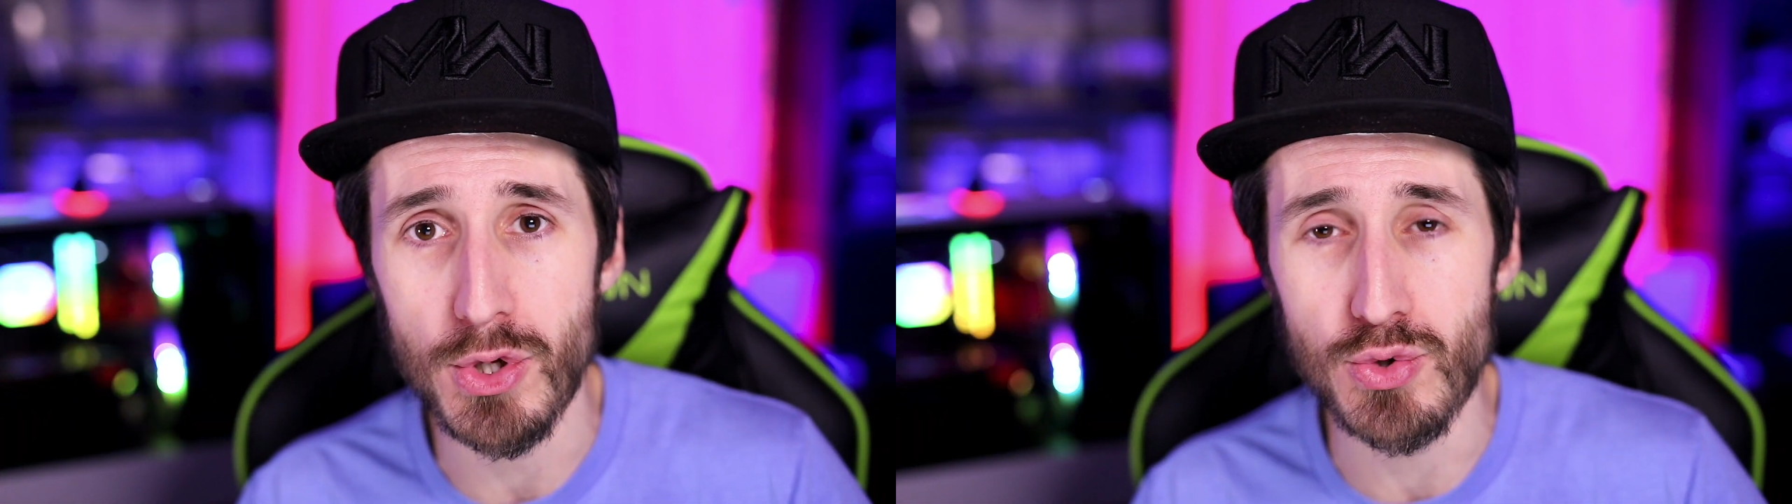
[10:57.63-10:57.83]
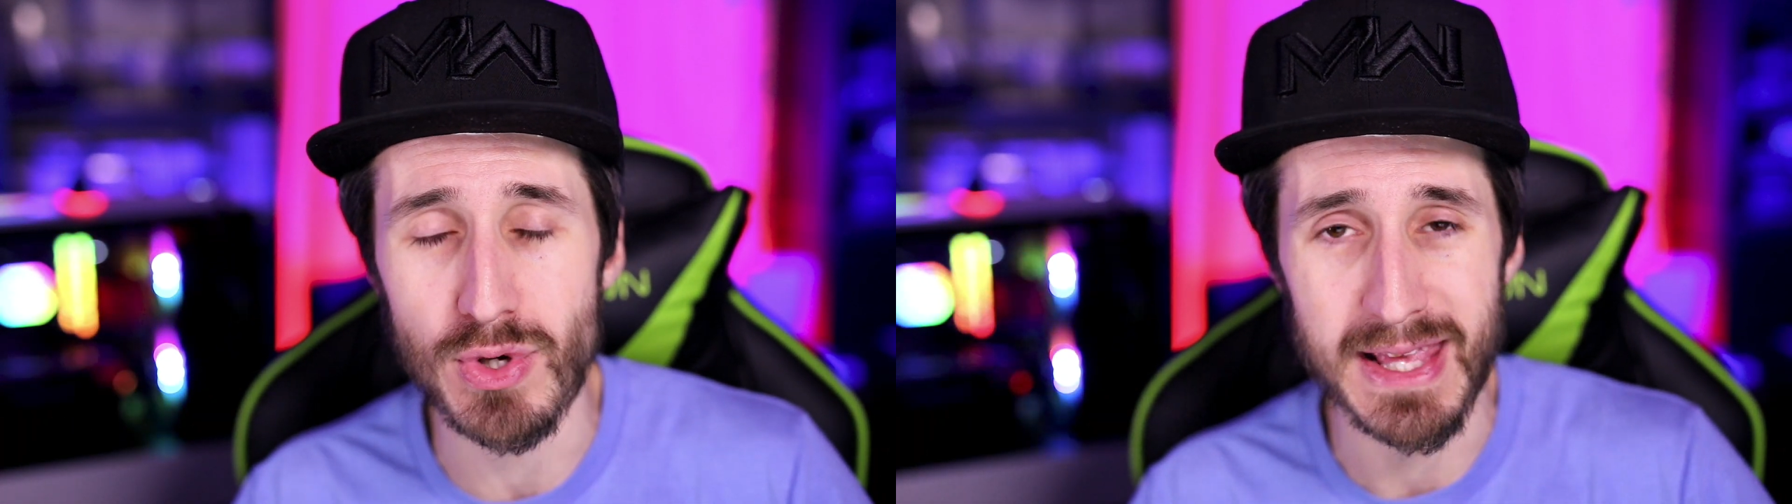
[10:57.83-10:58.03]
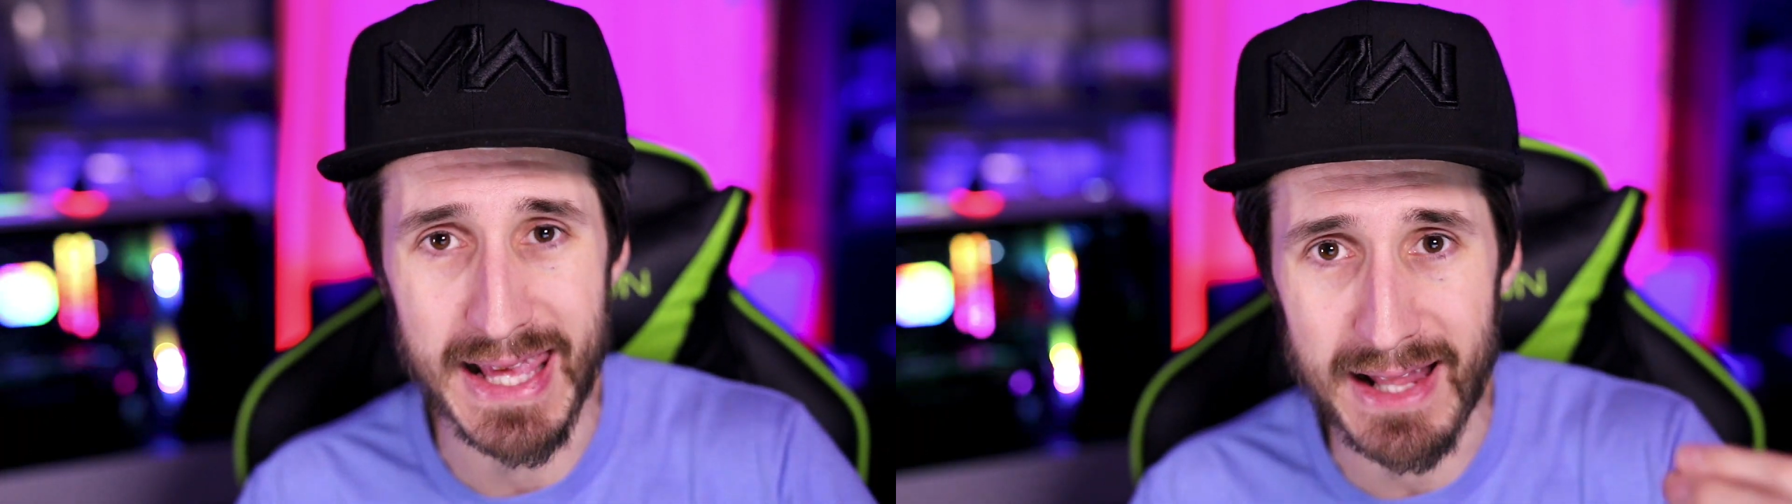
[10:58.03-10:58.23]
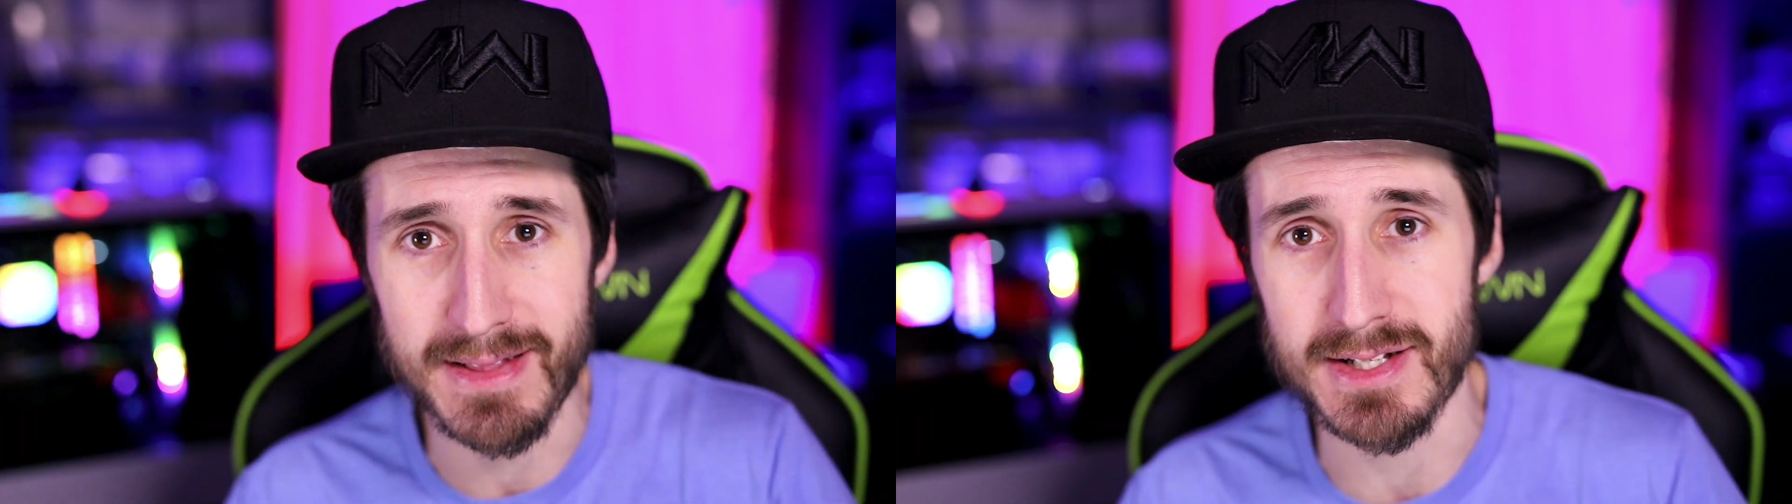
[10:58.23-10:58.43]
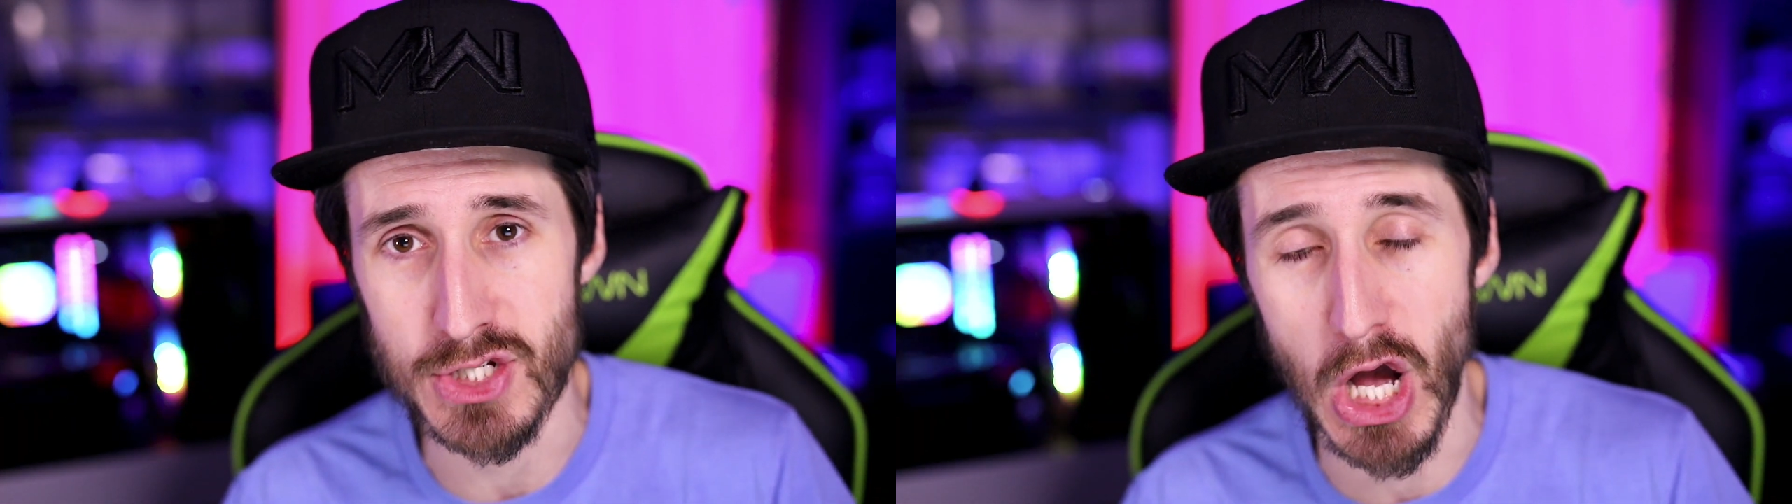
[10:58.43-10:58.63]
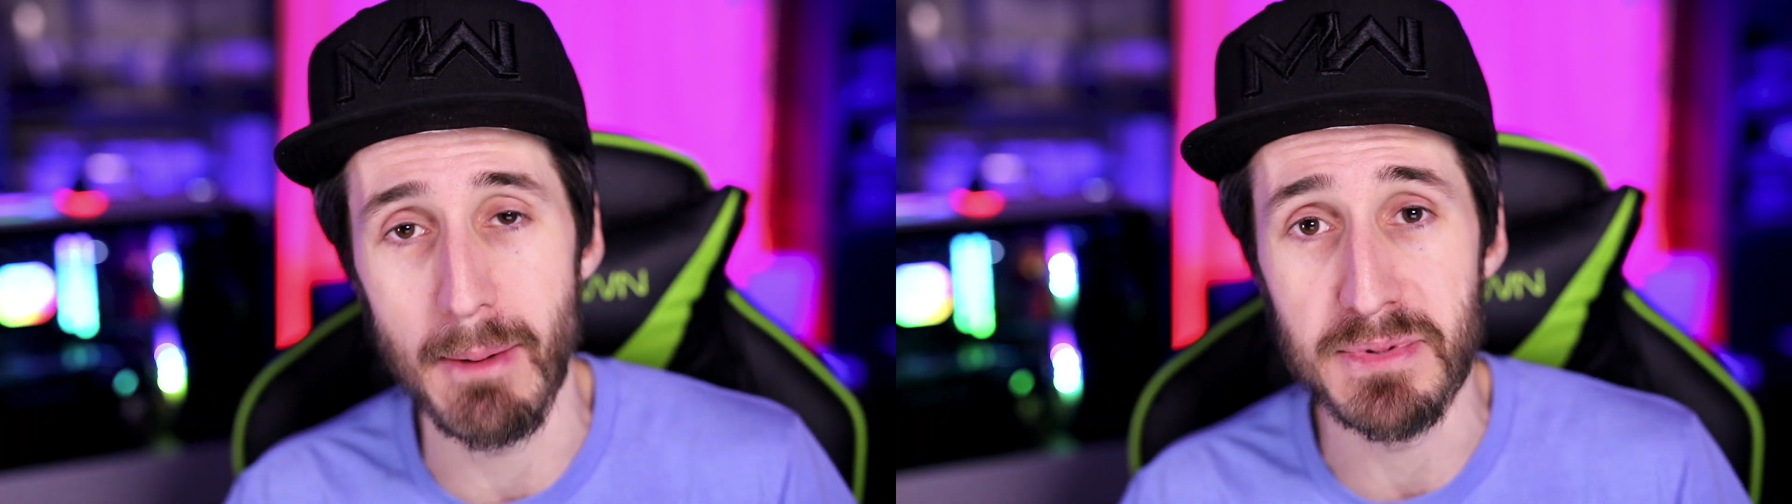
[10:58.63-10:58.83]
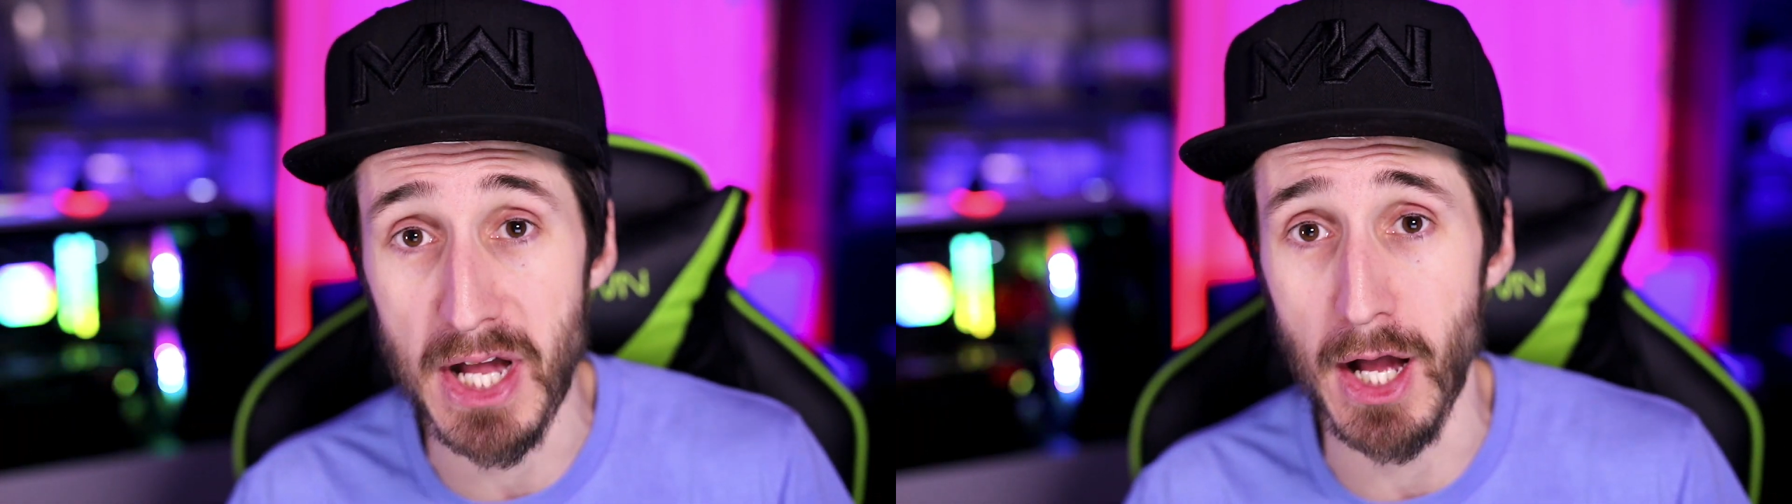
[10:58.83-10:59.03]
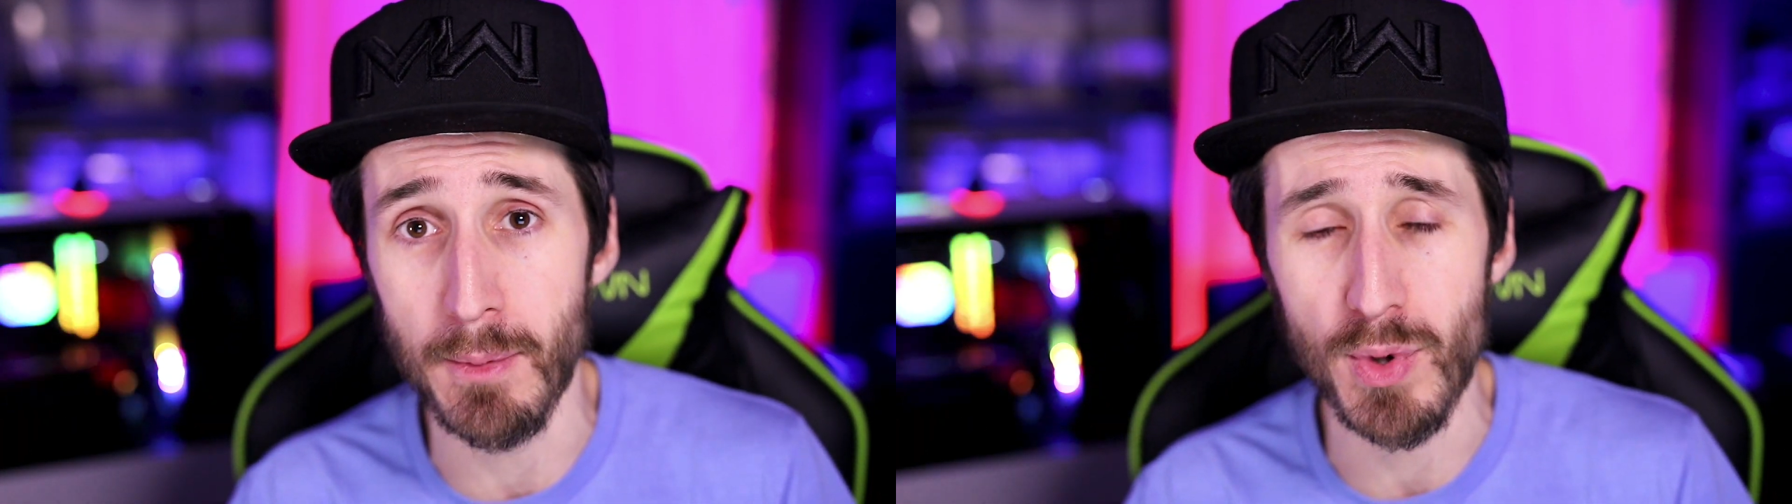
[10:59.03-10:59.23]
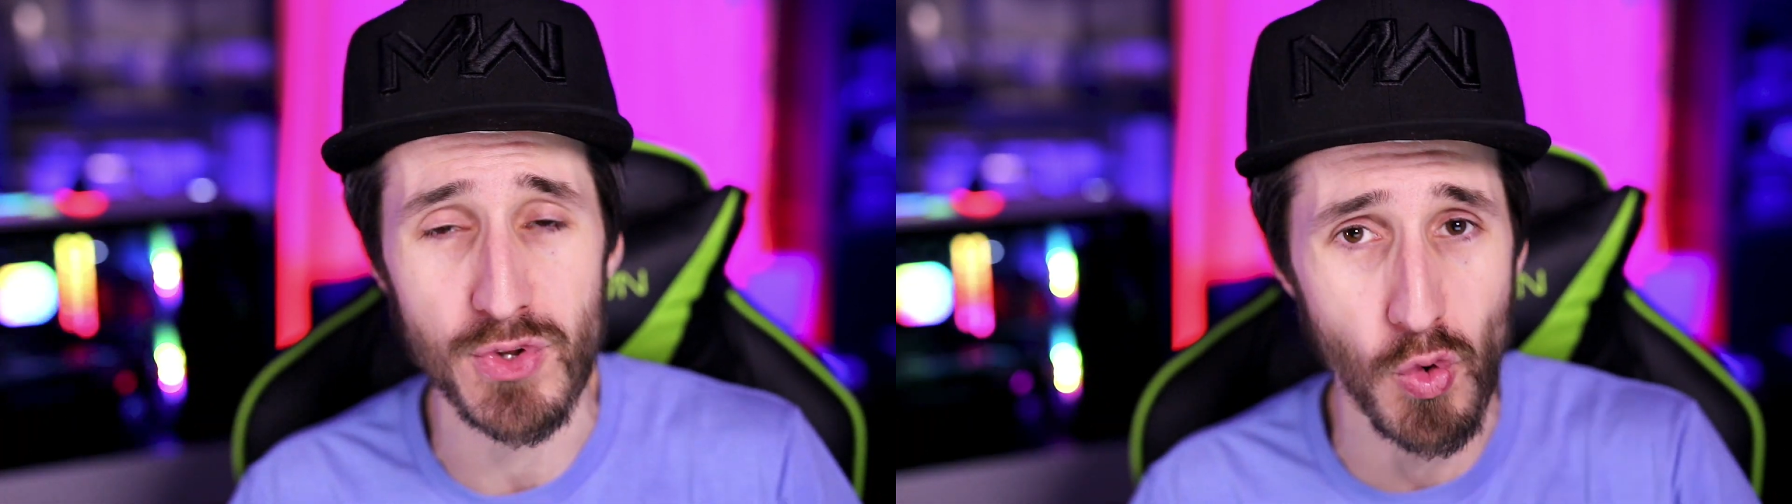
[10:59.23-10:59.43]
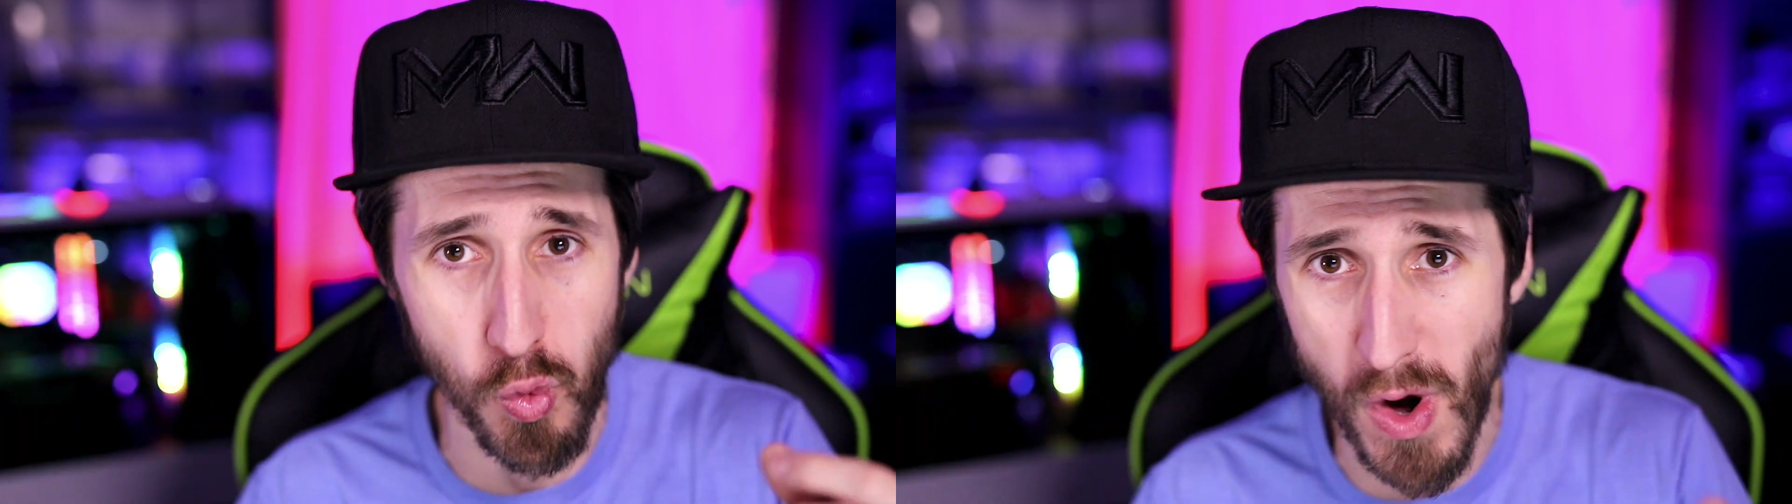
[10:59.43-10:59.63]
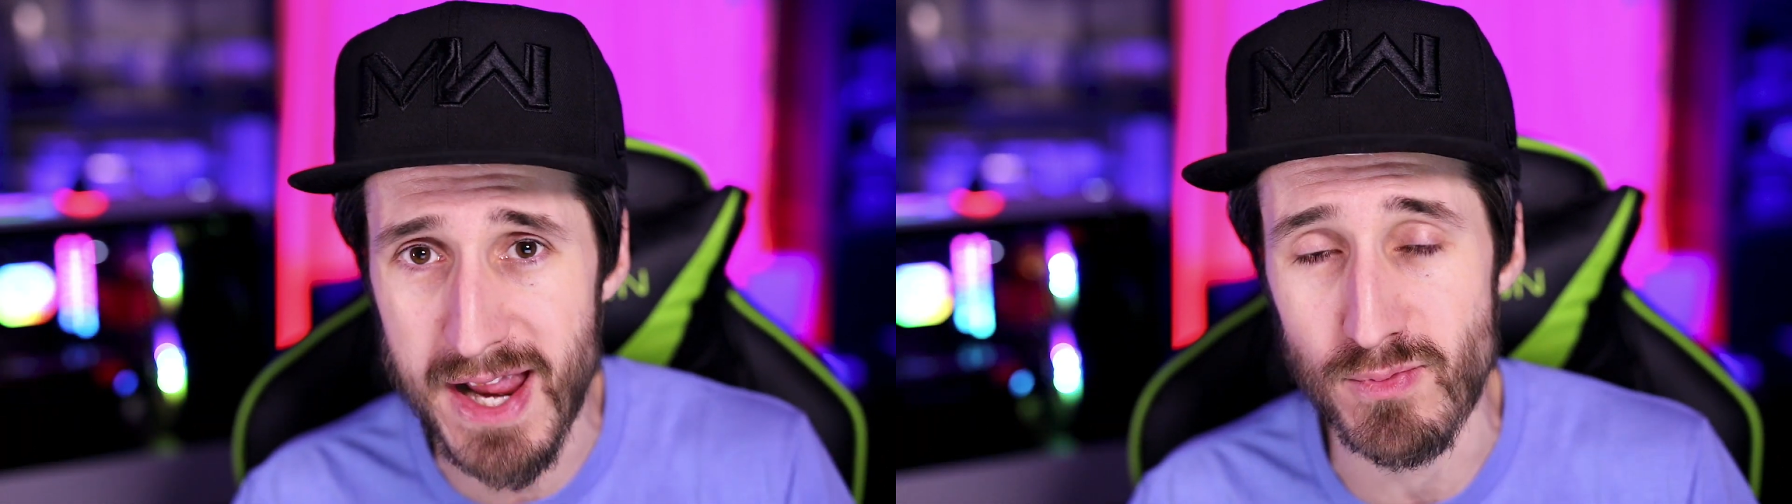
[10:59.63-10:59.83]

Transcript: you can get the job done with great